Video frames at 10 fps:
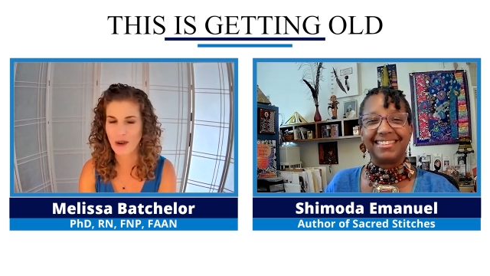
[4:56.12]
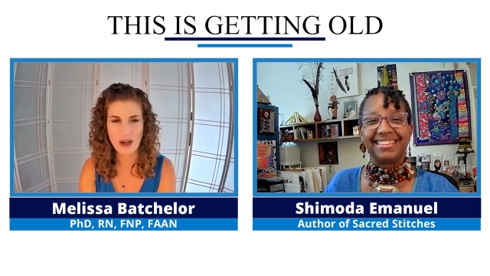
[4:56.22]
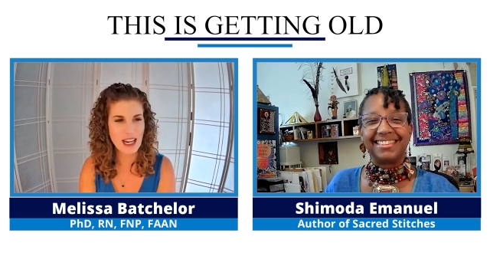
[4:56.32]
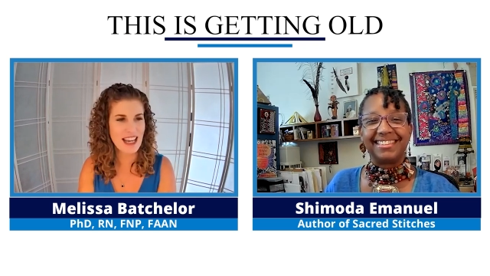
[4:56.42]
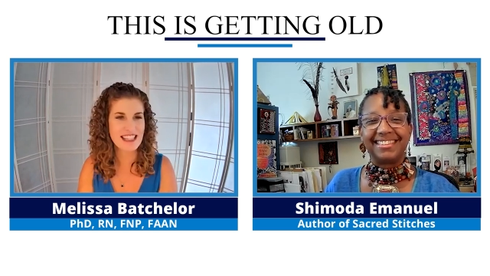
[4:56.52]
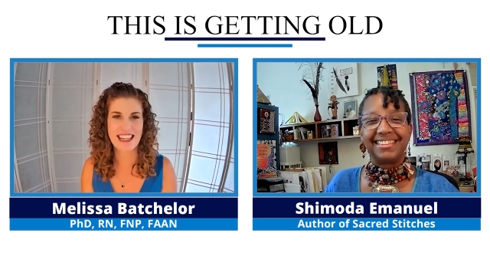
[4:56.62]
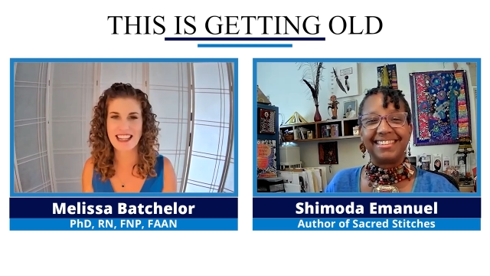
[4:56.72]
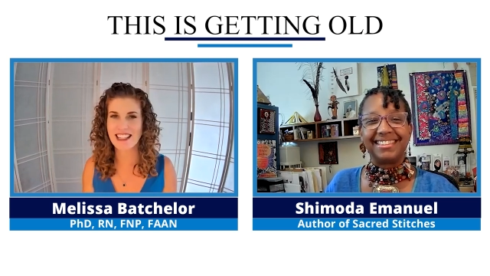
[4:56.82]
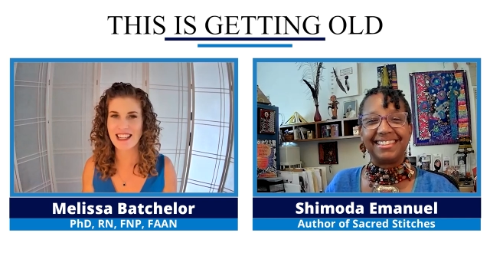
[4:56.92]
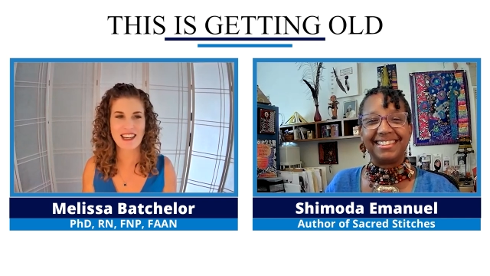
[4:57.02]
Speaker 1: organize
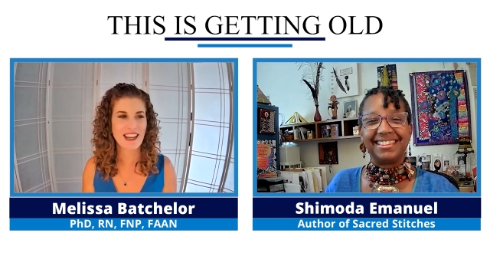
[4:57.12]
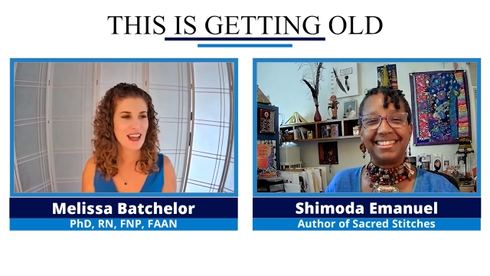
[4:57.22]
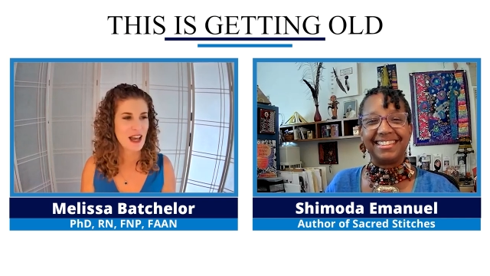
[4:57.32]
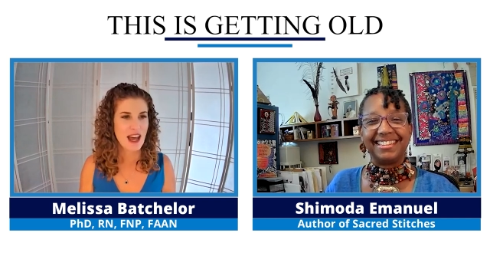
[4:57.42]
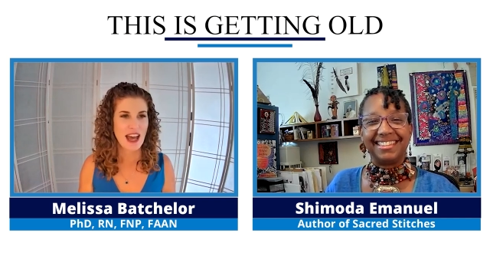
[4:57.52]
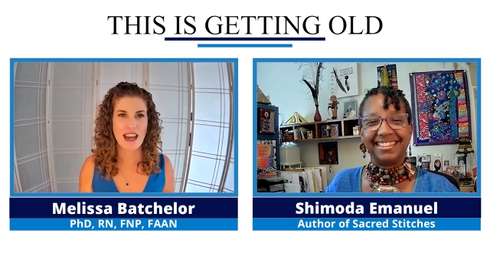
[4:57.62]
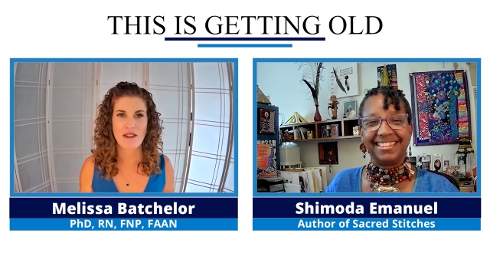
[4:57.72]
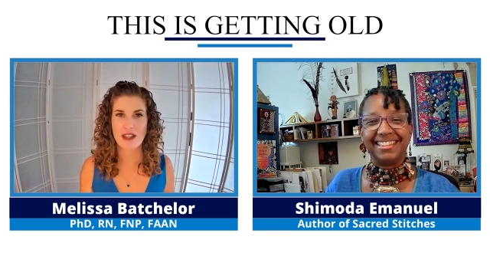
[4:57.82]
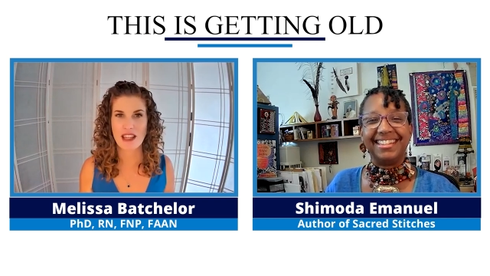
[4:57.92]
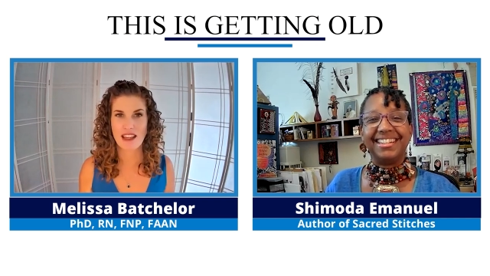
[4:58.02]
things and and
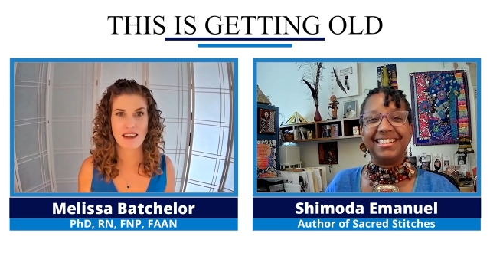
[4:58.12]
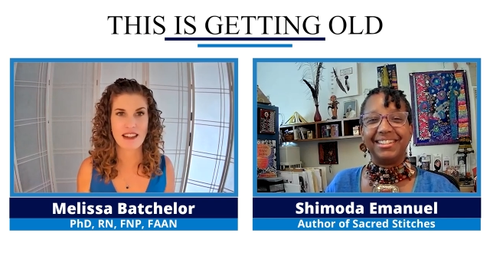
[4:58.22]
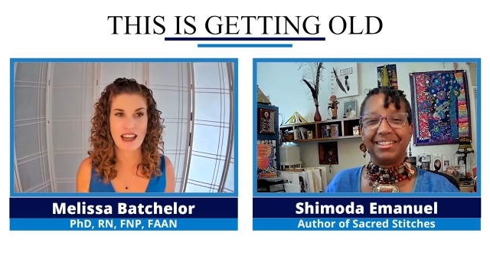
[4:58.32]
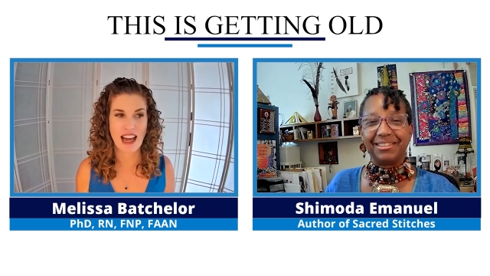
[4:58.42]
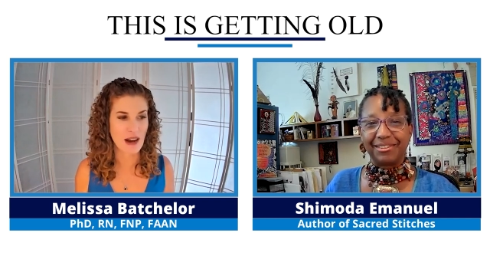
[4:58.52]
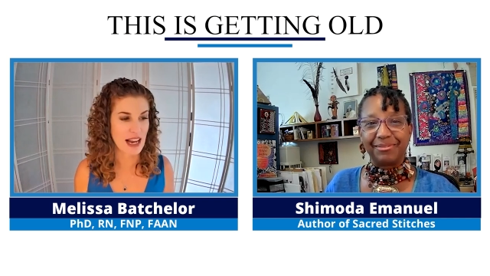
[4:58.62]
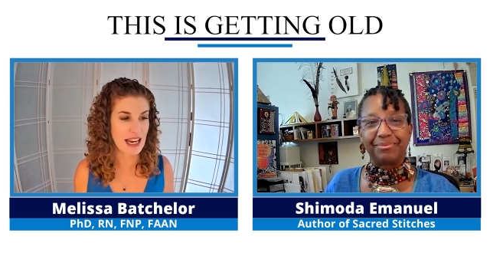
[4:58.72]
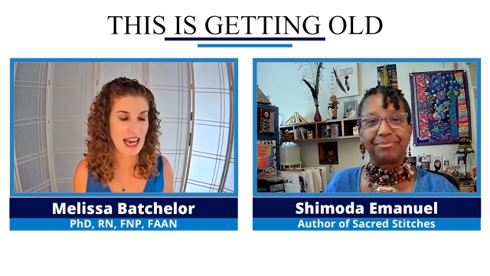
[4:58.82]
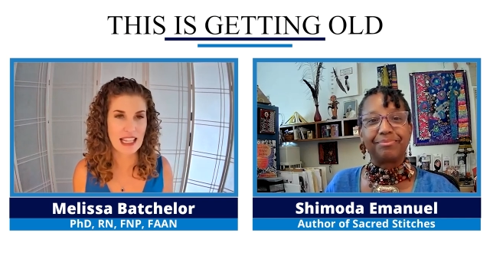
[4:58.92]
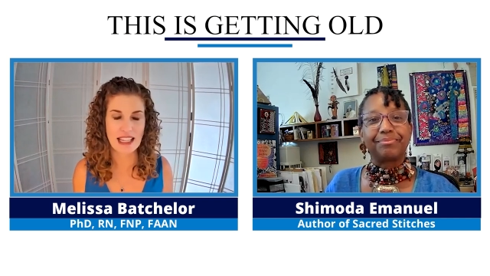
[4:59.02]
every and I, I
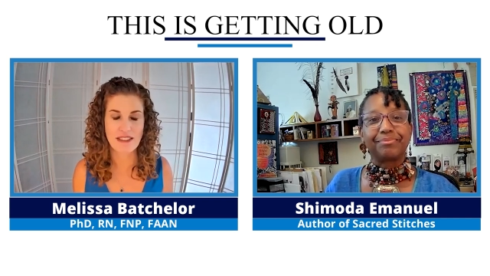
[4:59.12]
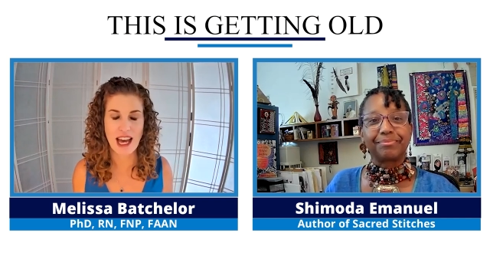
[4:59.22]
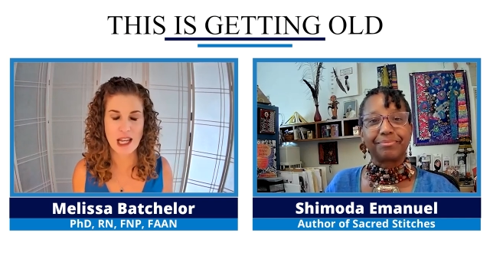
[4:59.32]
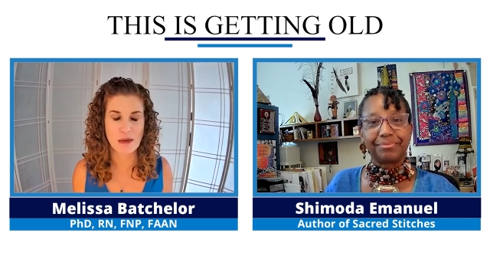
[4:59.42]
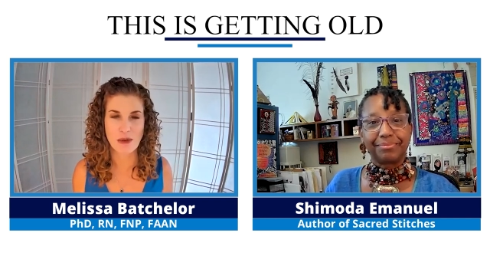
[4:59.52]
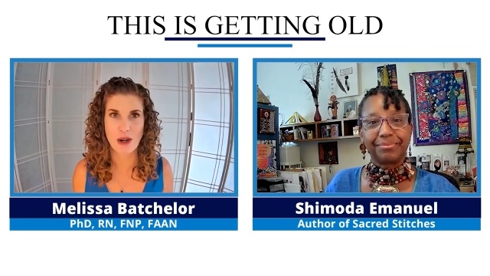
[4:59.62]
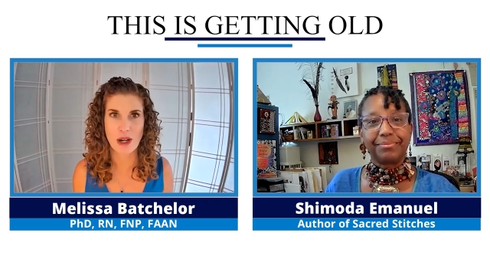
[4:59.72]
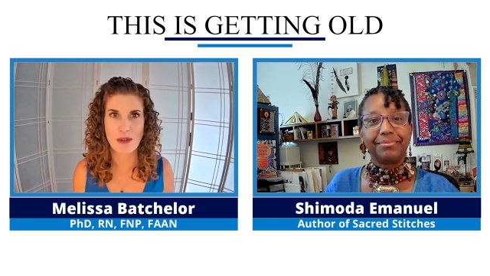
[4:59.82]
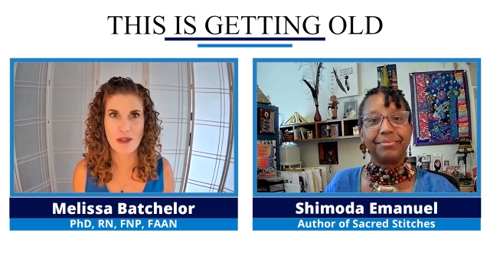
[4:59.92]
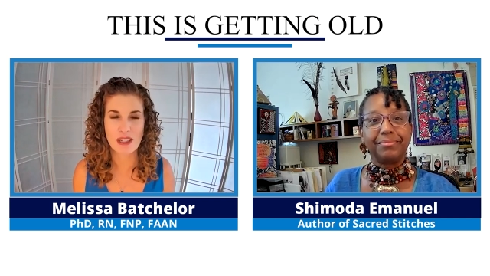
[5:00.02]
can't leave the house
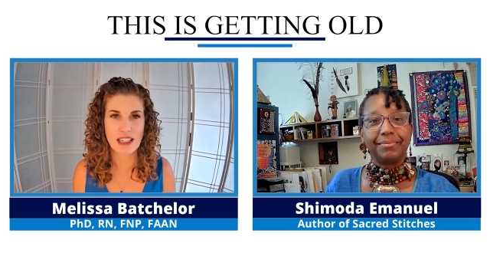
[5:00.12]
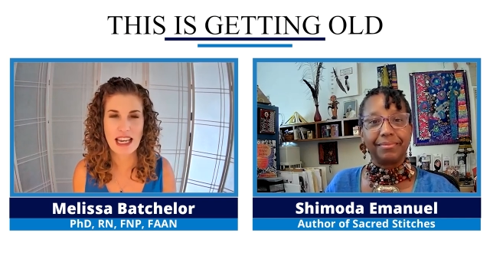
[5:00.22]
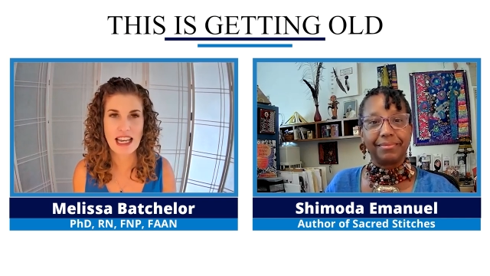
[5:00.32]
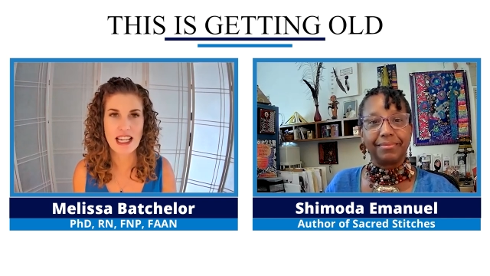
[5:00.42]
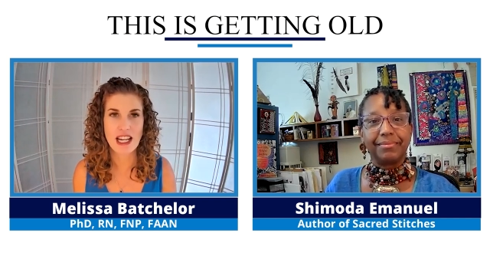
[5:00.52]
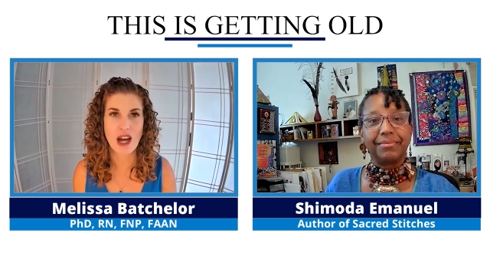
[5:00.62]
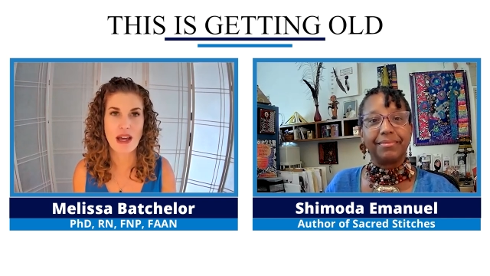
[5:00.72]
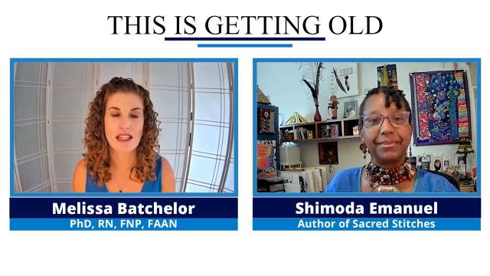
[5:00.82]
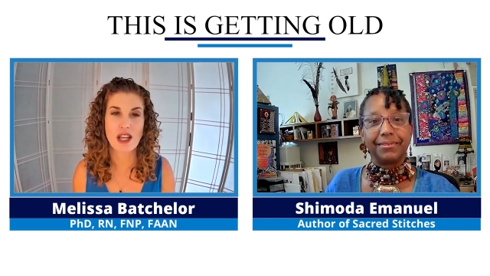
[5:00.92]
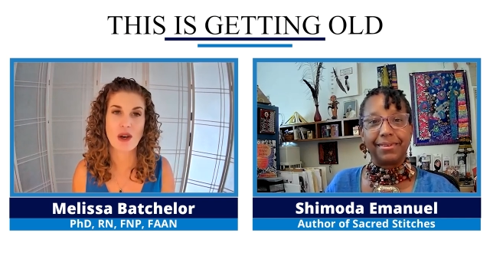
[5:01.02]
before noon you know
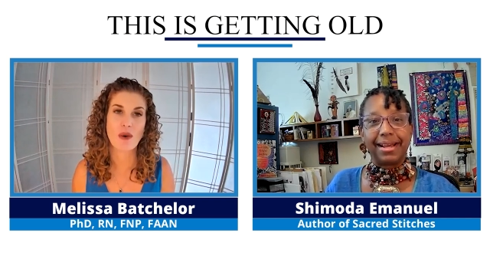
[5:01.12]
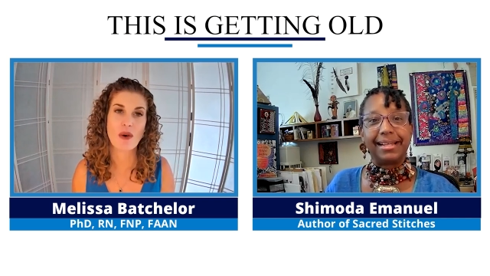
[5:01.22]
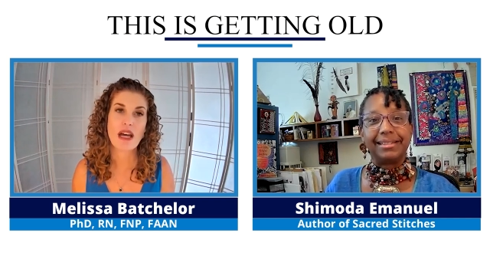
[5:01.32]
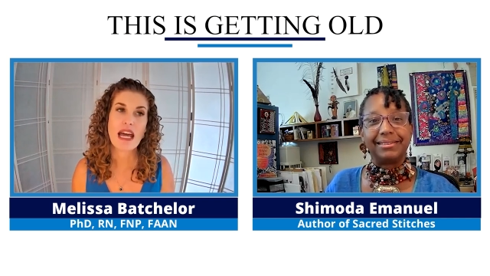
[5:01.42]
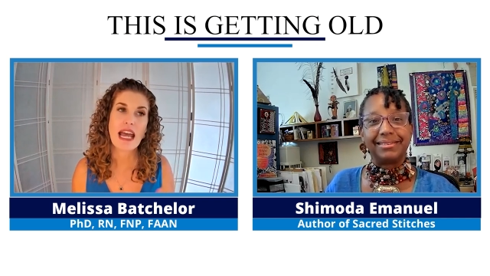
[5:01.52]
and so